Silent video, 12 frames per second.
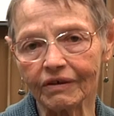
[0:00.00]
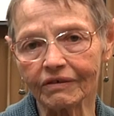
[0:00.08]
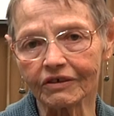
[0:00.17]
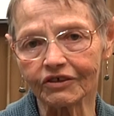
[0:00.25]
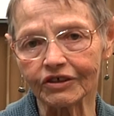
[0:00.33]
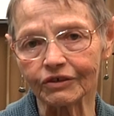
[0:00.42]

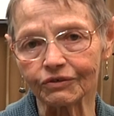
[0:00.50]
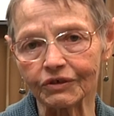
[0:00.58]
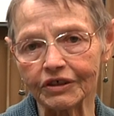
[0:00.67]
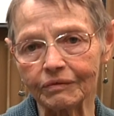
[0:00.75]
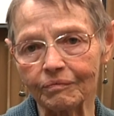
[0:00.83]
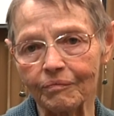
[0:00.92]
young
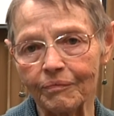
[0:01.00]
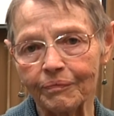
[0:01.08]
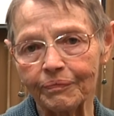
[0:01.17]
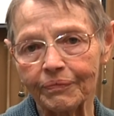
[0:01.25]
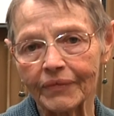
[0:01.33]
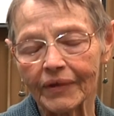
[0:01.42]
children
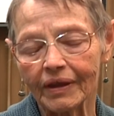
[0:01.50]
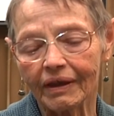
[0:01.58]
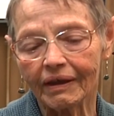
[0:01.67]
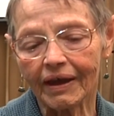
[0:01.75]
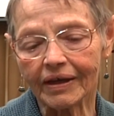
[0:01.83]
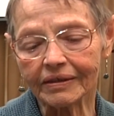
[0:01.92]

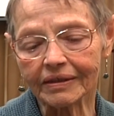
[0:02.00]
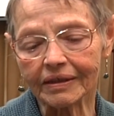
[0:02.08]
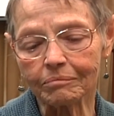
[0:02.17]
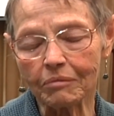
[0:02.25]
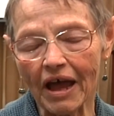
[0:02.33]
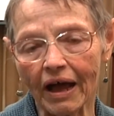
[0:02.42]
and
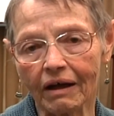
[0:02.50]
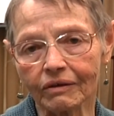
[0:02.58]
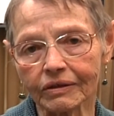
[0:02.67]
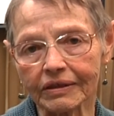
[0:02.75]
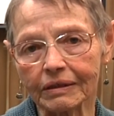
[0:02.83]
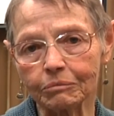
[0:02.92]

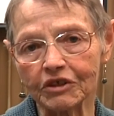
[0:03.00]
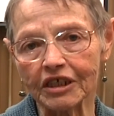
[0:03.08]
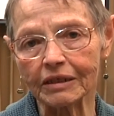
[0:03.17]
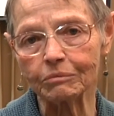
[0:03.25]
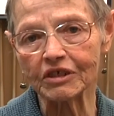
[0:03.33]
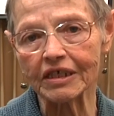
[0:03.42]
somehow,
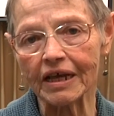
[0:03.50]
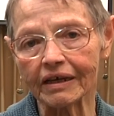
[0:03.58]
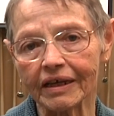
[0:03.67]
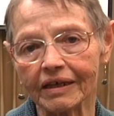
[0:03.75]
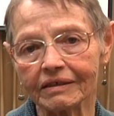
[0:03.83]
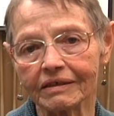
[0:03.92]
sometimes
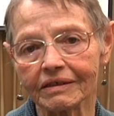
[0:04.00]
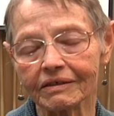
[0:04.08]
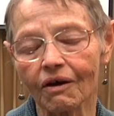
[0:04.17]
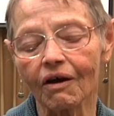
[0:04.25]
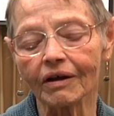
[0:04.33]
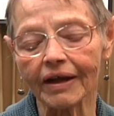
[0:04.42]
that gets
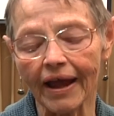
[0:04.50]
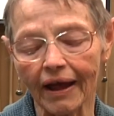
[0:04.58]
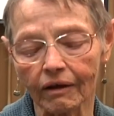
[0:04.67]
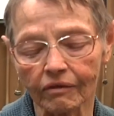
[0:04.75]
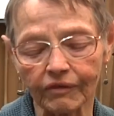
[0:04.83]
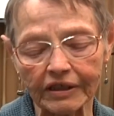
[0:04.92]
taught
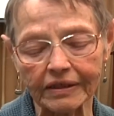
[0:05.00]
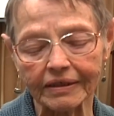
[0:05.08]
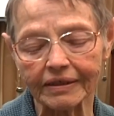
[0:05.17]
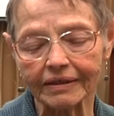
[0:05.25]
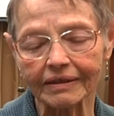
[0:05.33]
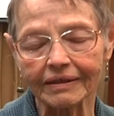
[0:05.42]
out of
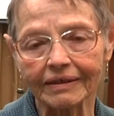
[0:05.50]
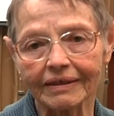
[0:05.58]
us.